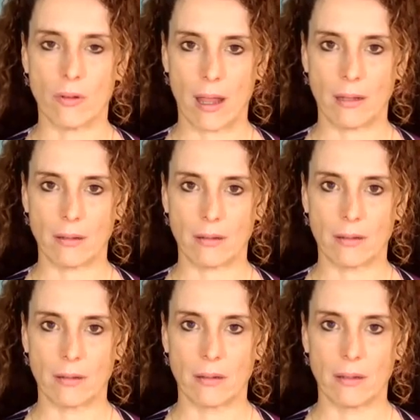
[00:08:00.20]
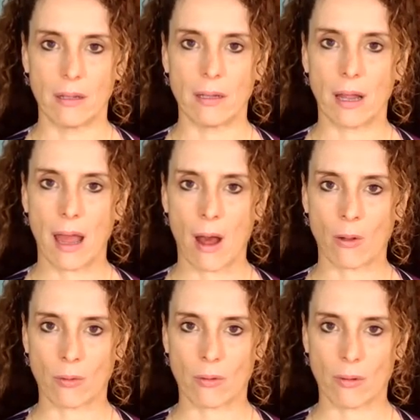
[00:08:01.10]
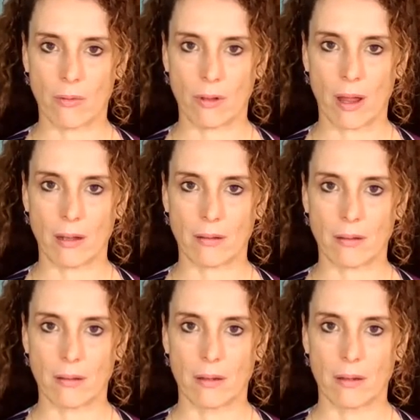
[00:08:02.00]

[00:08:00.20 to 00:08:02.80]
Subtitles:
Light, in the Council of Light.